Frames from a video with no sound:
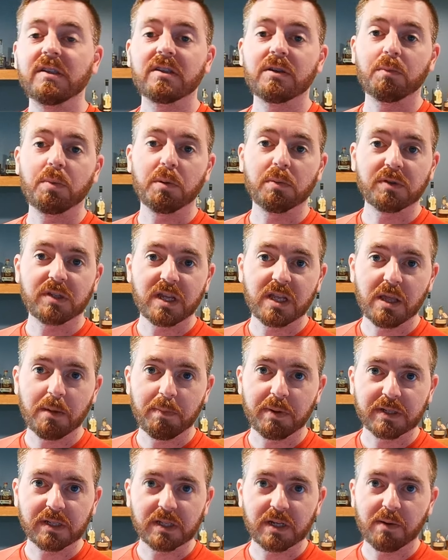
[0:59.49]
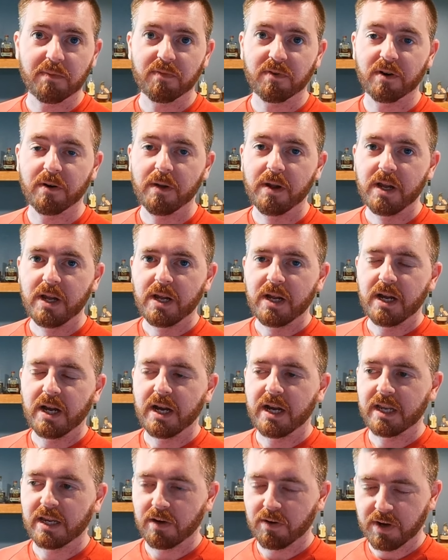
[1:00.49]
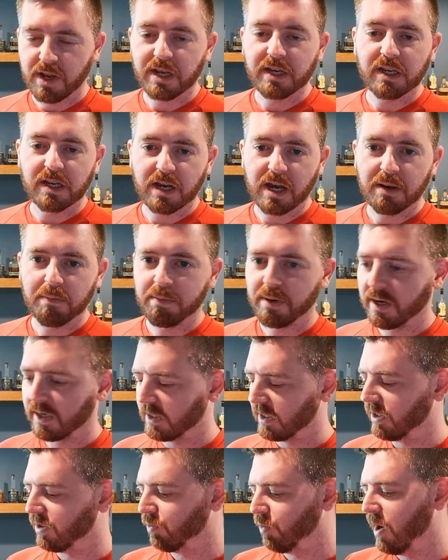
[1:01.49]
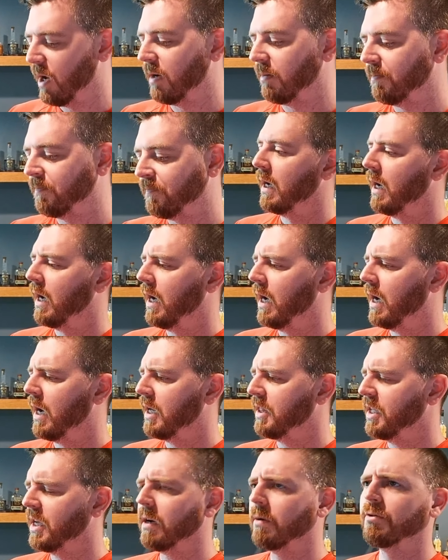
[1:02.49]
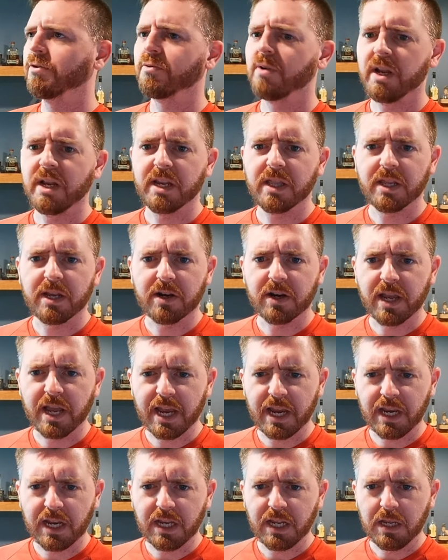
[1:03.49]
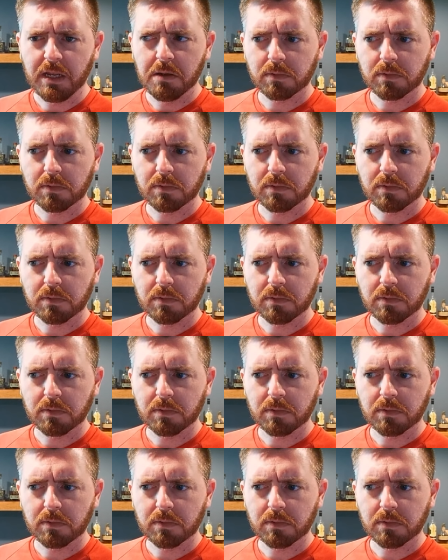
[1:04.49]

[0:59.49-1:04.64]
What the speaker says: some people say they picked it up for, $99 as well. I think I was right in there at 80,